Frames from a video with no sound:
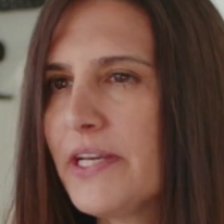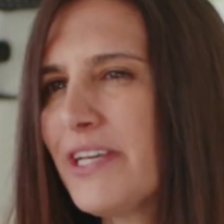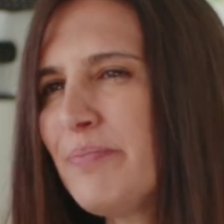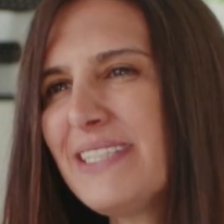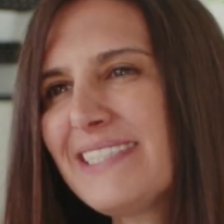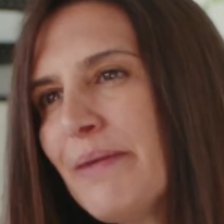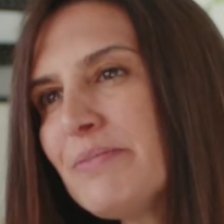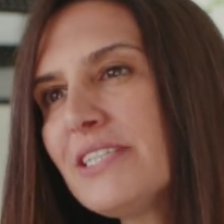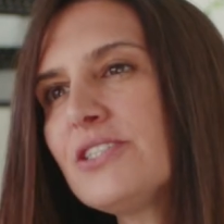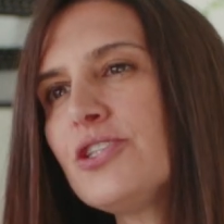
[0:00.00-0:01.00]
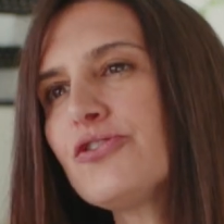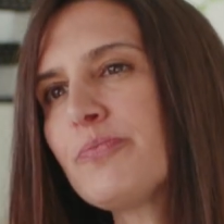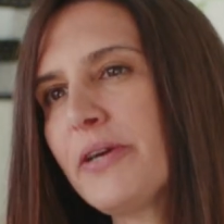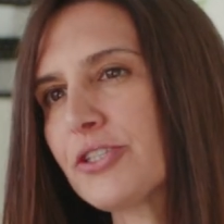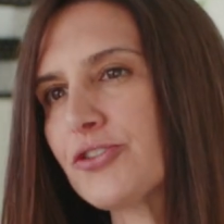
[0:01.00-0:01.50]
it could be tempting to use
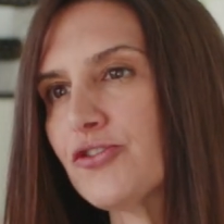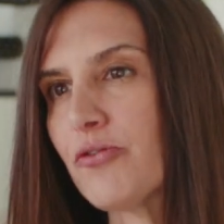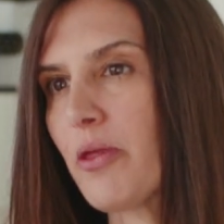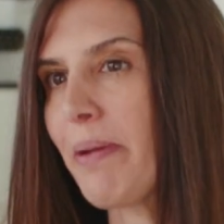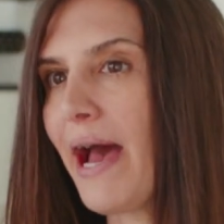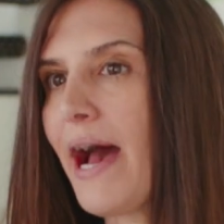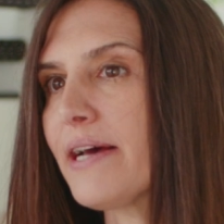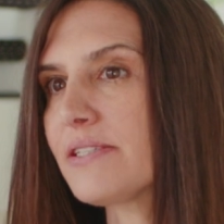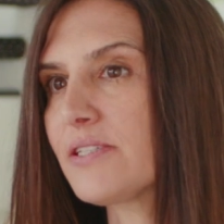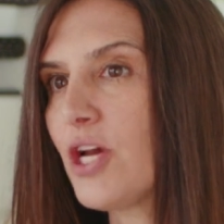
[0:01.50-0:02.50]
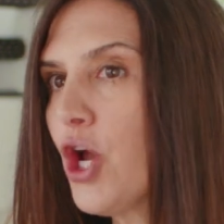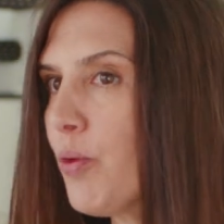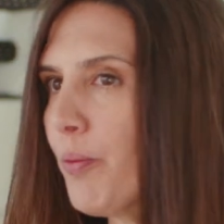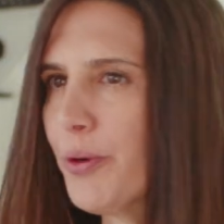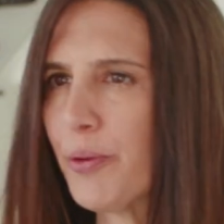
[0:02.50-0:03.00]
pictures from the past
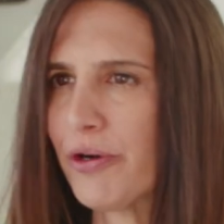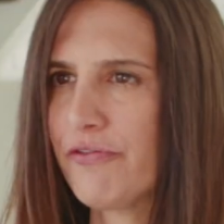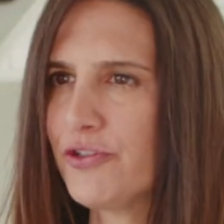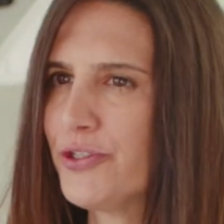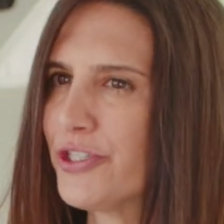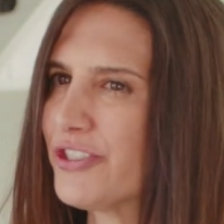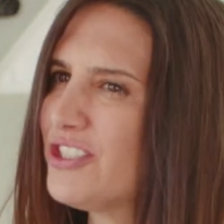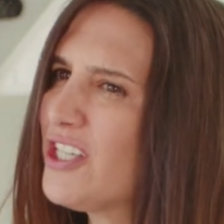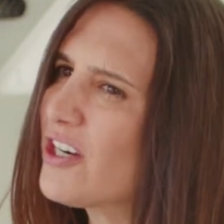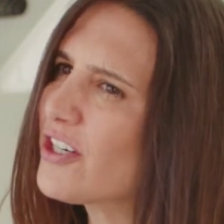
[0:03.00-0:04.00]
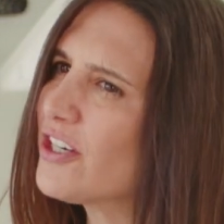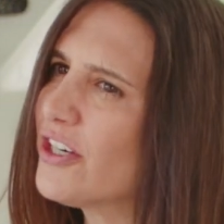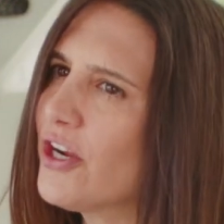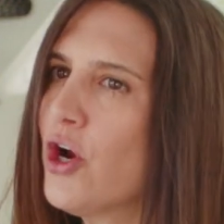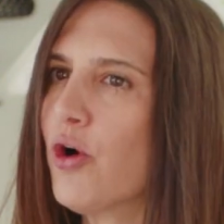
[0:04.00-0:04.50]
when we were a few years
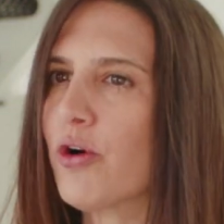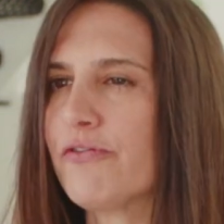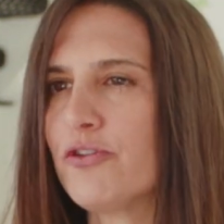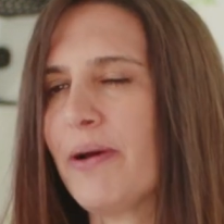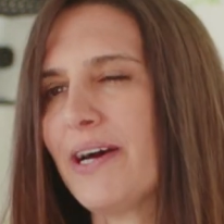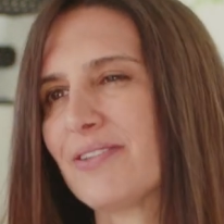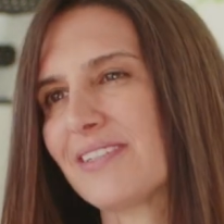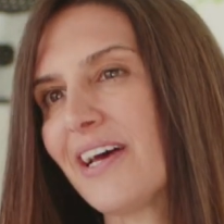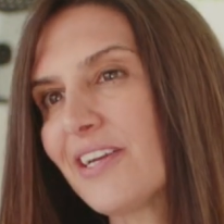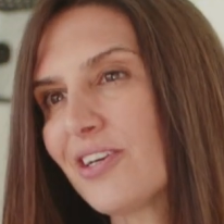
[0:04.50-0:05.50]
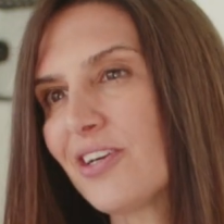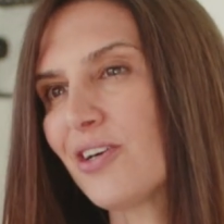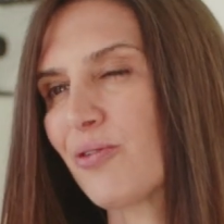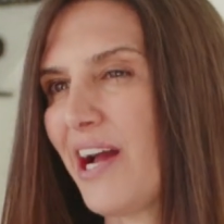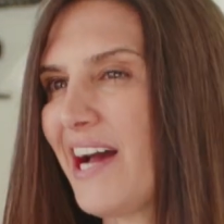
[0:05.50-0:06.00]
younger, or a few pounds
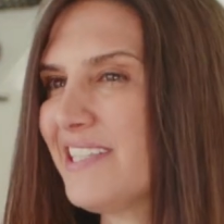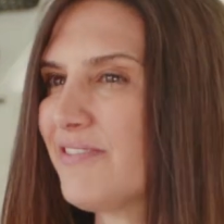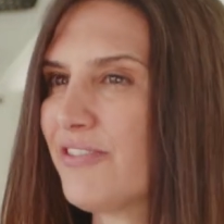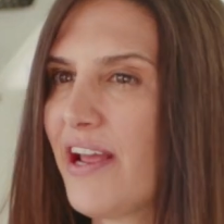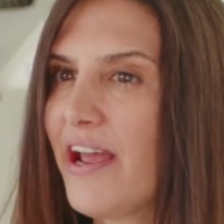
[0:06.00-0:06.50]
lighter, or had different